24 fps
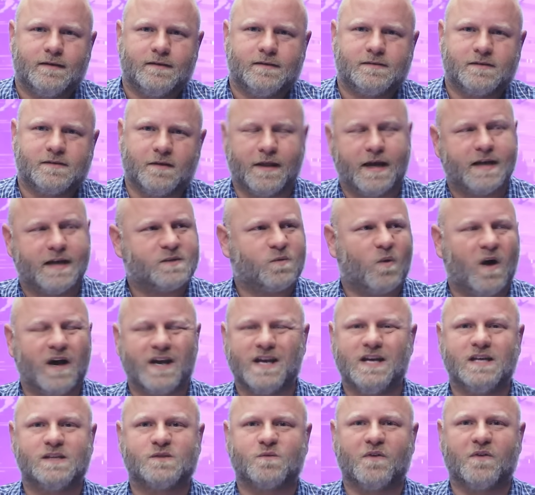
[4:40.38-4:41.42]
So that's why
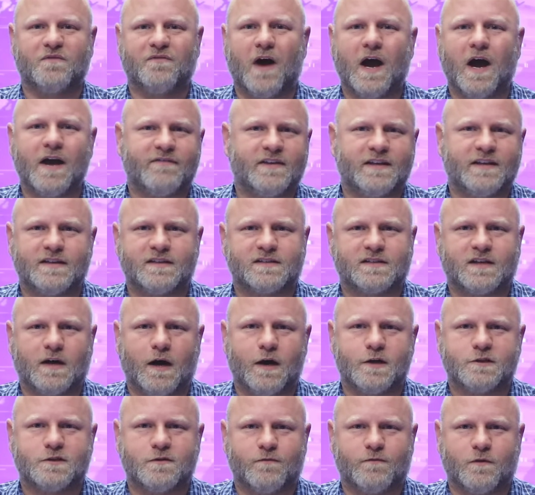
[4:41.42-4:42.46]
he's reviving this
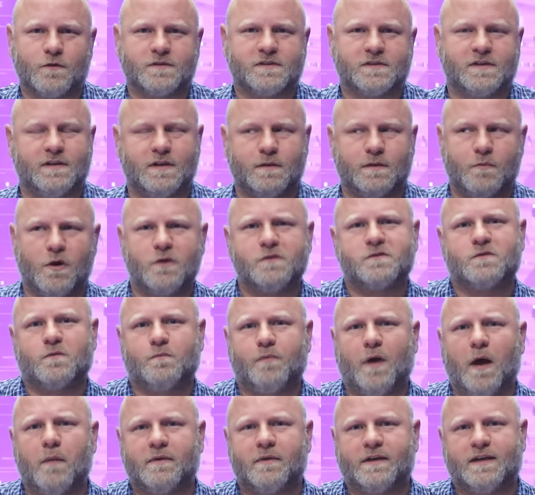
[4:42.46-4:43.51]
controversy that most
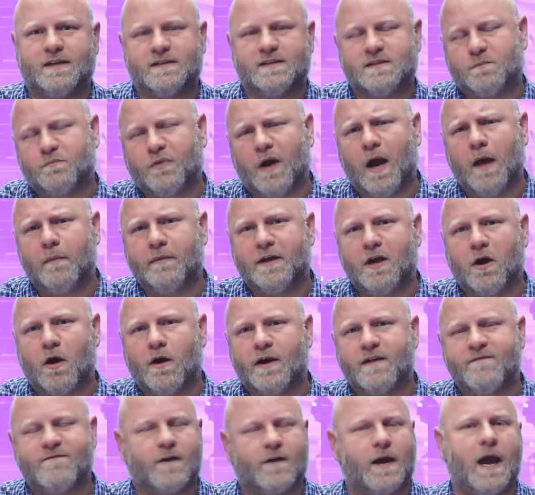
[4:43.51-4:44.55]
Republicans had probably
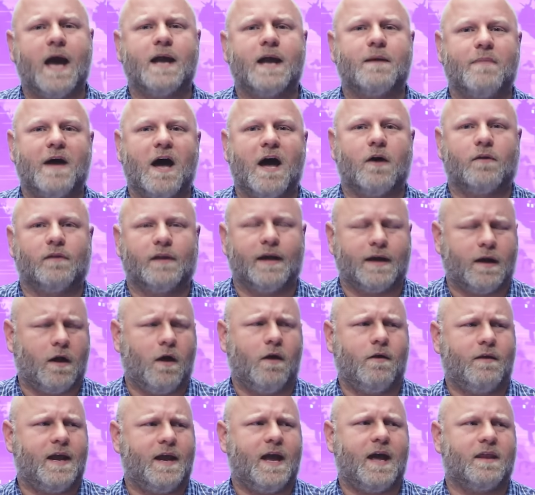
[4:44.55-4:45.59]
already forgot about. Like,
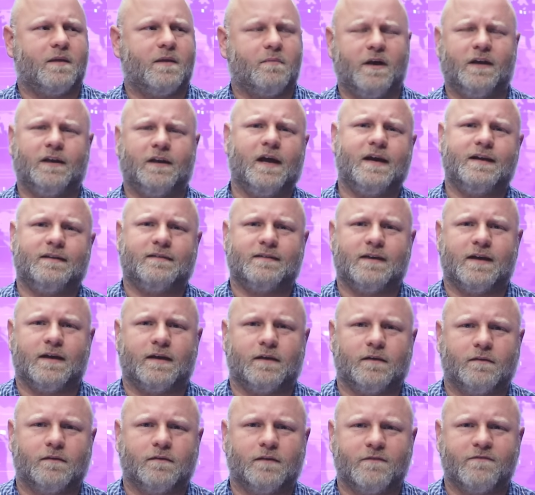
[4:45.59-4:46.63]
oh yeah, the Bud Light
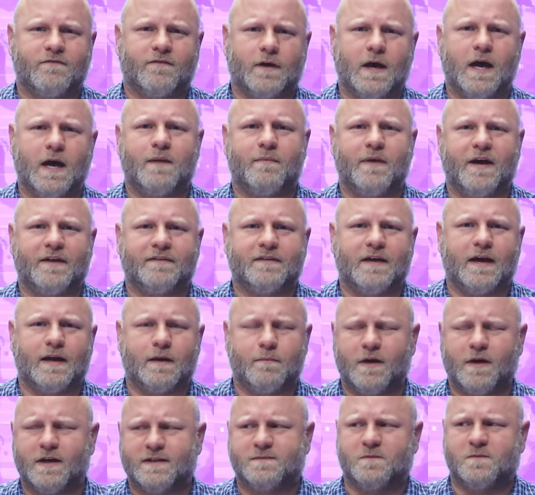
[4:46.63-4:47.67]
thing. I forgot about that.
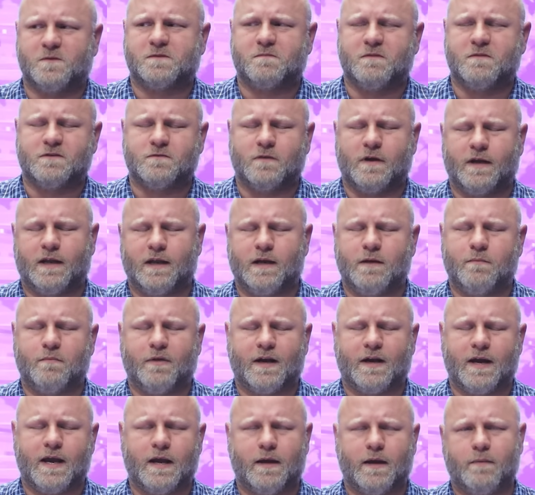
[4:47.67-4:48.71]
I'm not supposed to be drinking it,
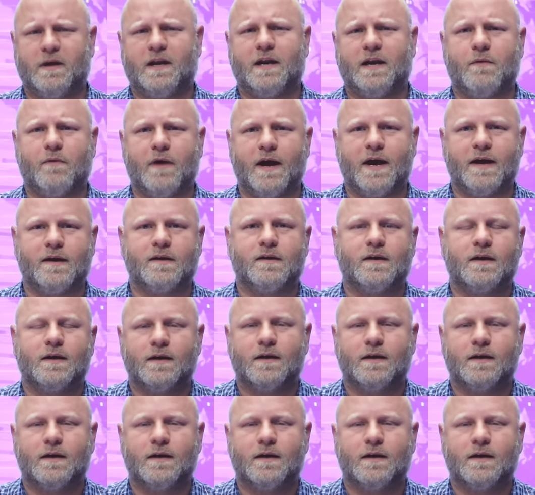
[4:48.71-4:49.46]
but I am anyway.